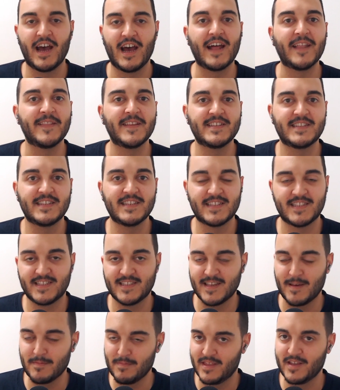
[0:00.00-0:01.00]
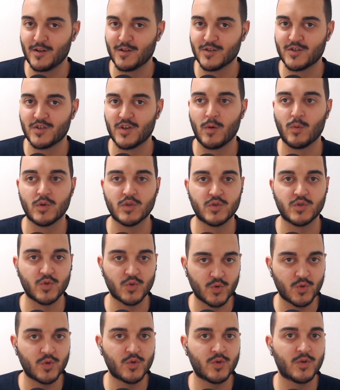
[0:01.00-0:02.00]
And this is something also I want to
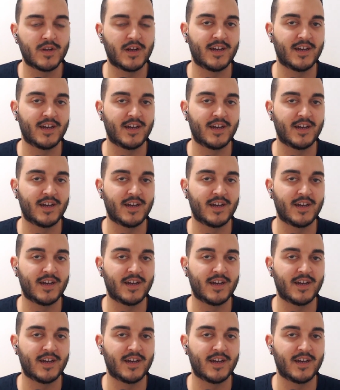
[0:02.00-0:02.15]
do